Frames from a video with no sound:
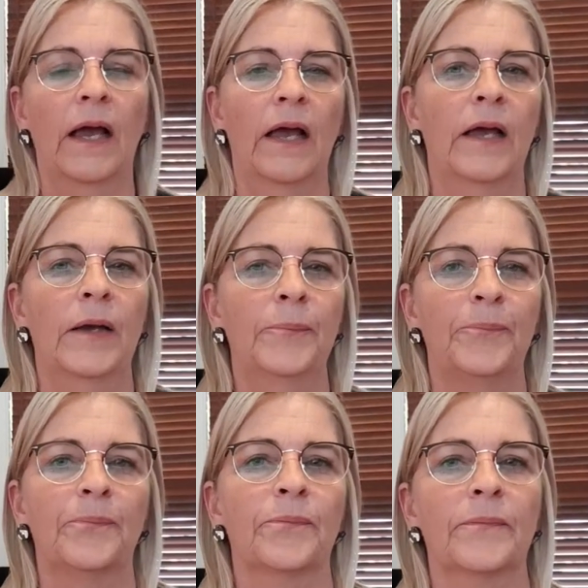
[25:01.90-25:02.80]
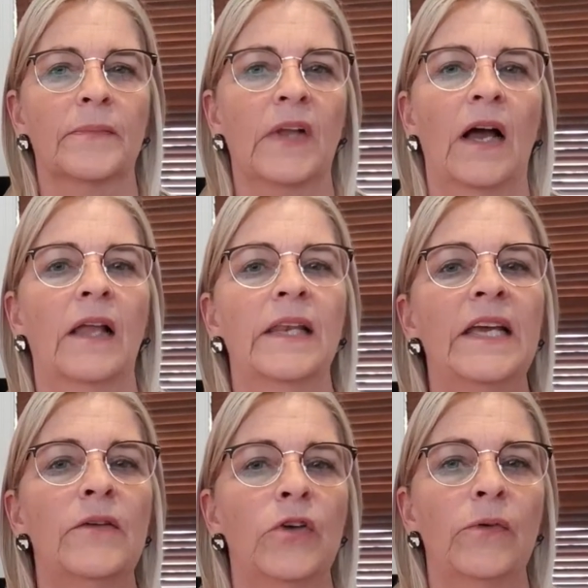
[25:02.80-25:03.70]
I'll
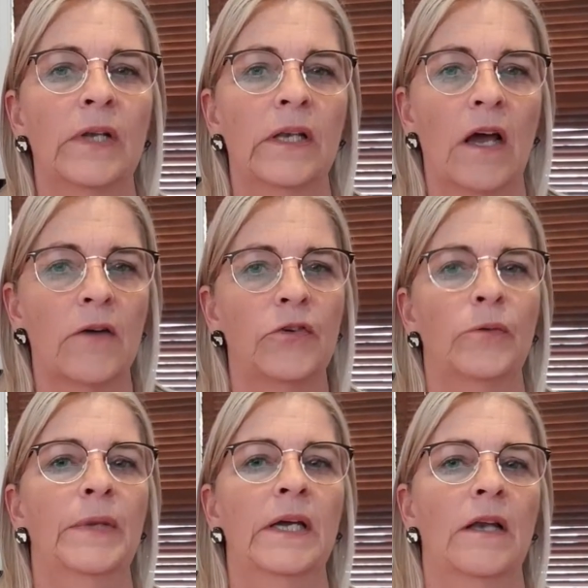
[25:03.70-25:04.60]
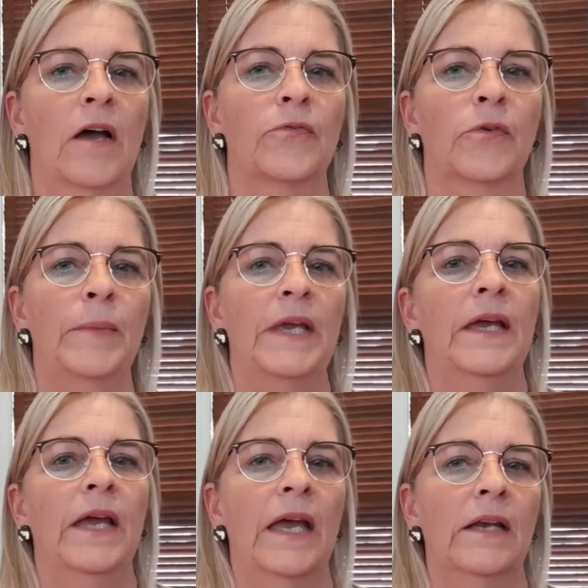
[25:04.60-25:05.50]
leave you and love you. Big love for
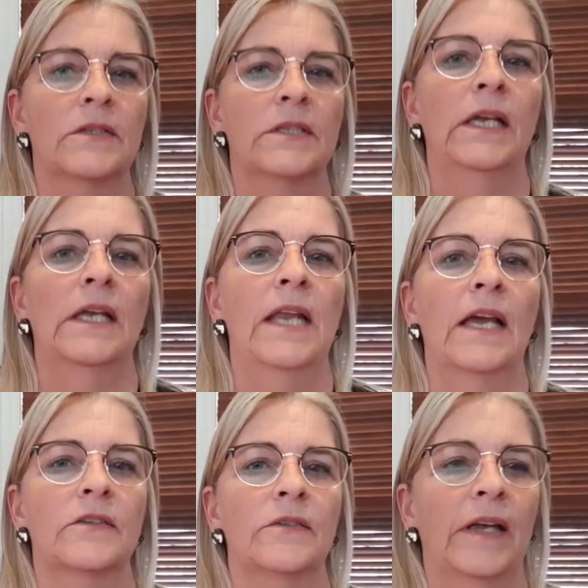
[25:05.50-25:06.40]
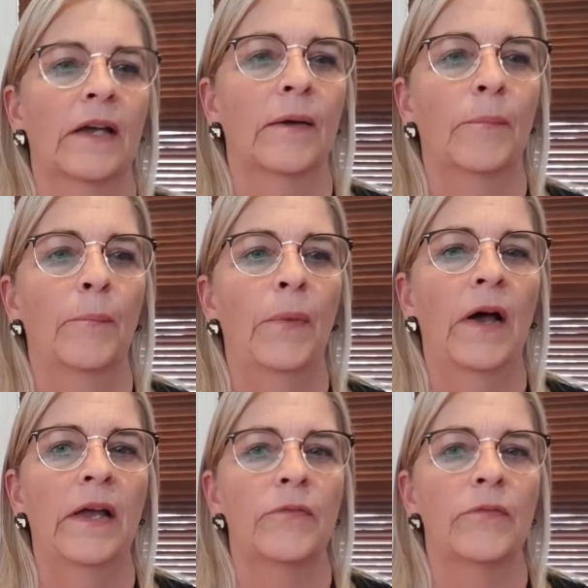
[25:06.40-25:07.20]
me, and I'll see you next week. Bye,